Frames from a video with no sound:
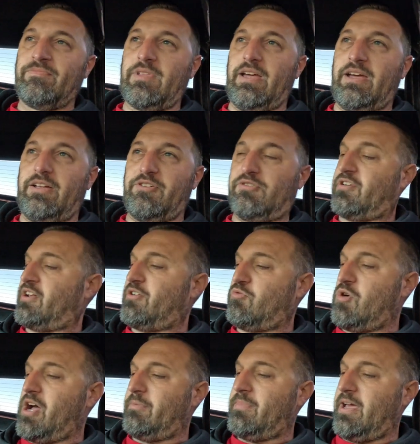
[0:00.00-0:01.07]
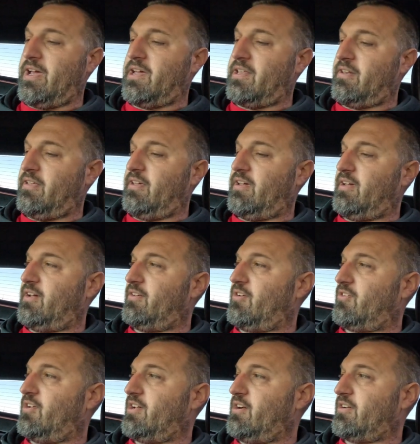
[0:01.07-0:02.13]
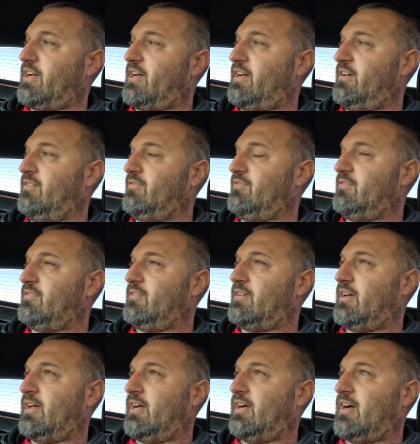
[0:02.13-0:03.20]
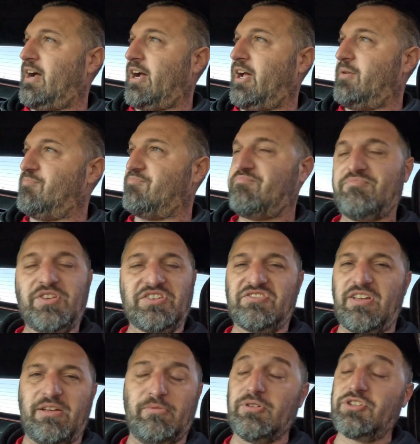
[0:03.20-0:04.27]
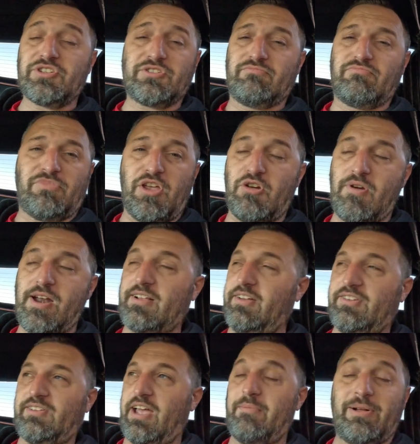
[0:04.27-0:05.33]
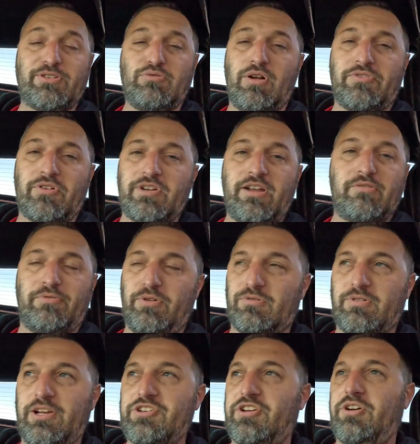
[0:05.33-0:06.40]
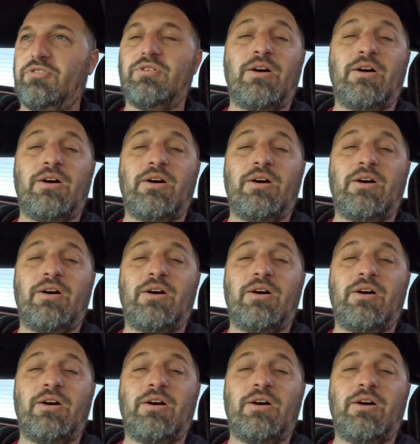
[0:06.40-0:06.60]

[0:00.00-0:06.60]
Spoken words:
and you're looking at your wideband, and you're like, okay, we'll just theoretically say I'm at 1230 air fuel ratio.